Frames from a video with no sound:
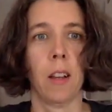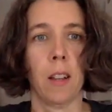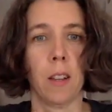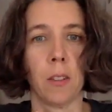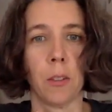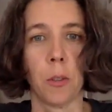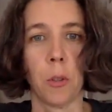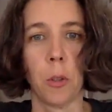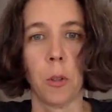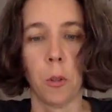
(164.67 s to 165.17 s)

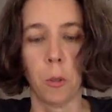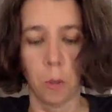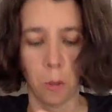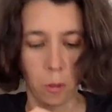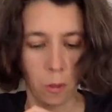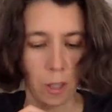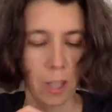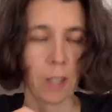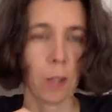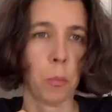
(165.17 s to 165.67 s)
so
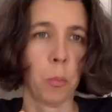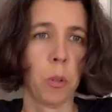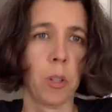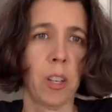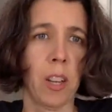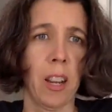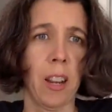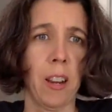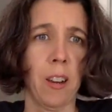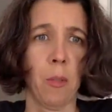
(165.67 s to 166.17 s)
let's
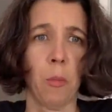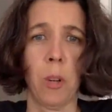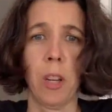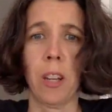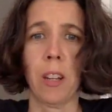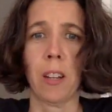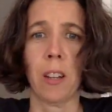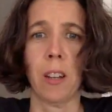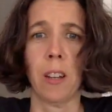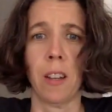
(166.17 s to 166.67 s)
pretend a
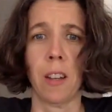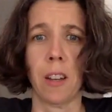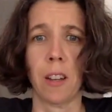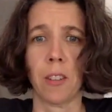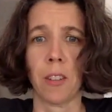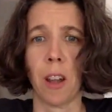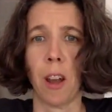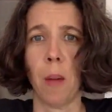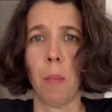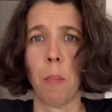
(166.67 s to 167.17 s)
week has
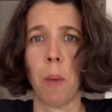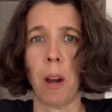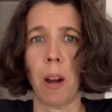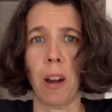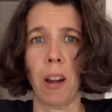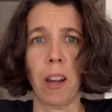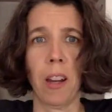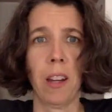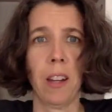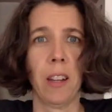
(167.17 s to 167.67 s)
gone
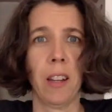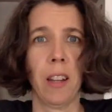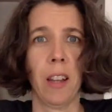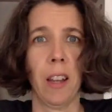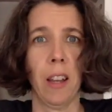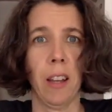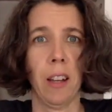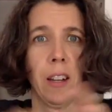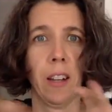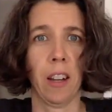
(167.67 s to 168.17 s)
by
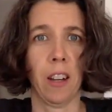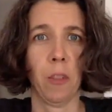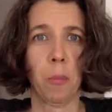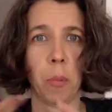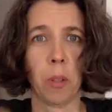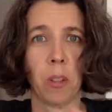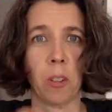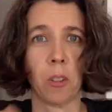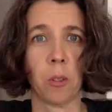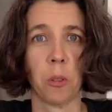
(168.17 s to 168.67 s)
and I've
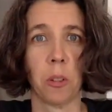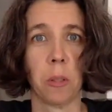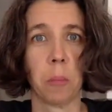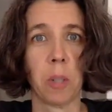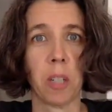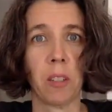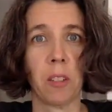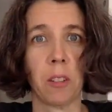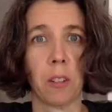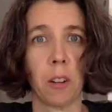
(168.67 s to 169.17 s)
been stirring
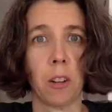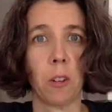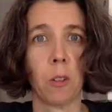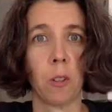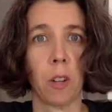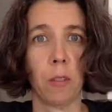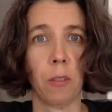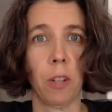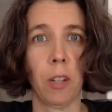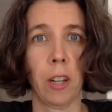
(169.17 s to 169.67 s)
my starter
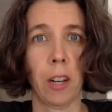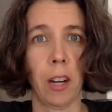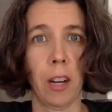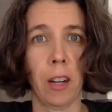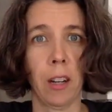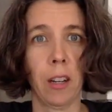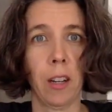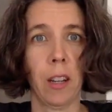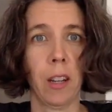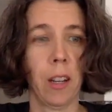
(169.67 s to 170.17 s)
every
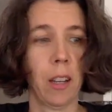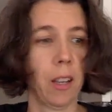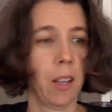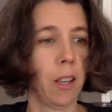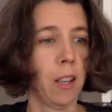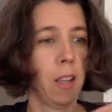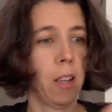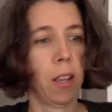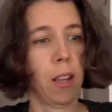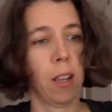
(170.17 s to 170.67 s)
day.
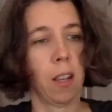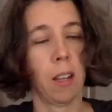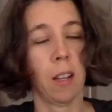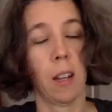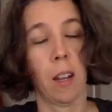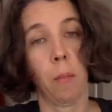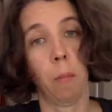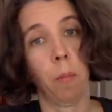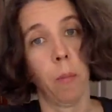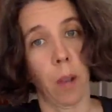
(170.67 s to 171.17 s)

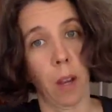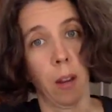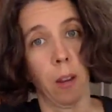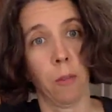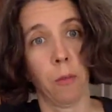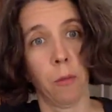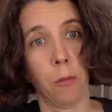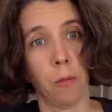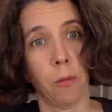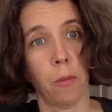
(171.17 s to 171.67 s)

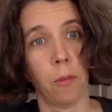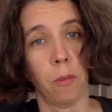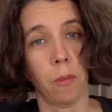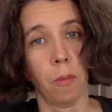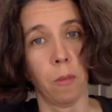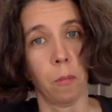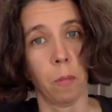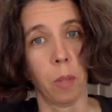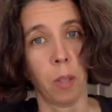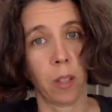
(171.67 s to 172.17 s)
I've
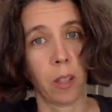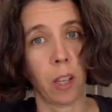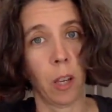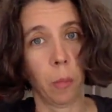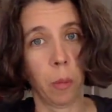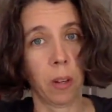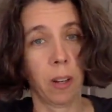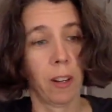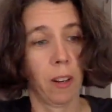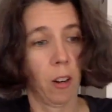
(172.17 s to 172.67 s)
been
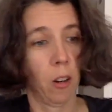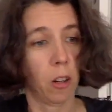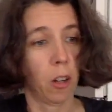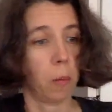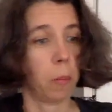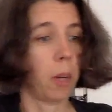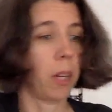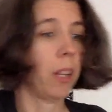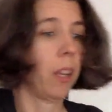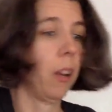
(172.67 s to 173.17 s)
keeping it out on
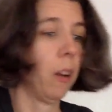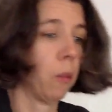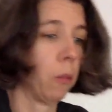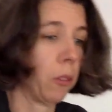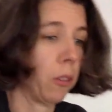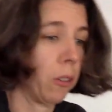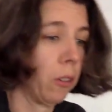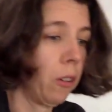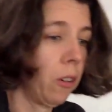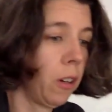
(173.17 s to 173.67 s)
my
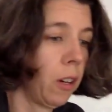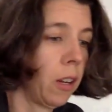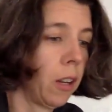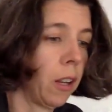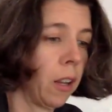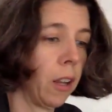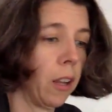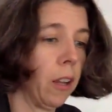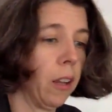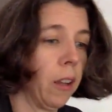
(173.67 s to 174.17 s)
counter
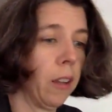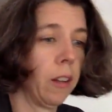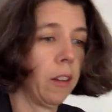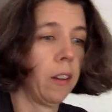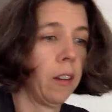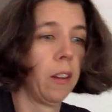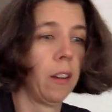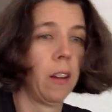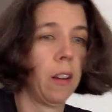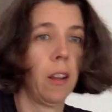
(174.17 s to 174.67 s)
and
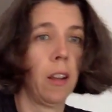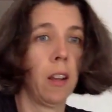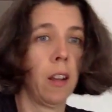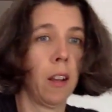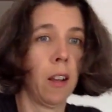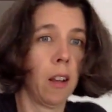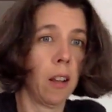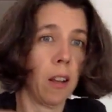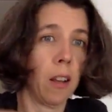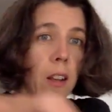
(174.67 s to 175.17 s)

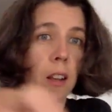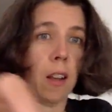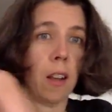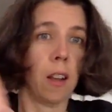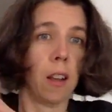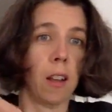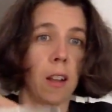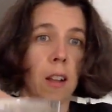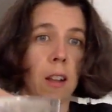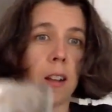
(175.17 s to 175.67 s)

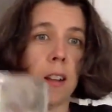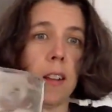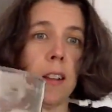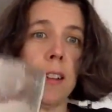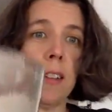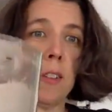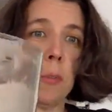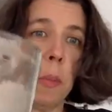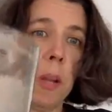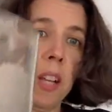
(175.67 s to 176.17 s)

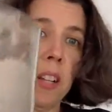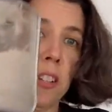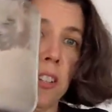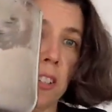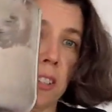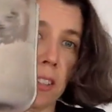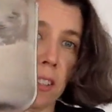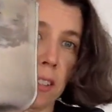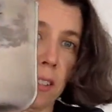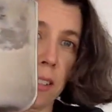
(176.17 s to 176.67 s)
it's
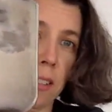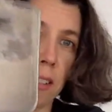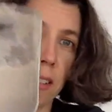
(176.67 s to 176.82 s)
magic.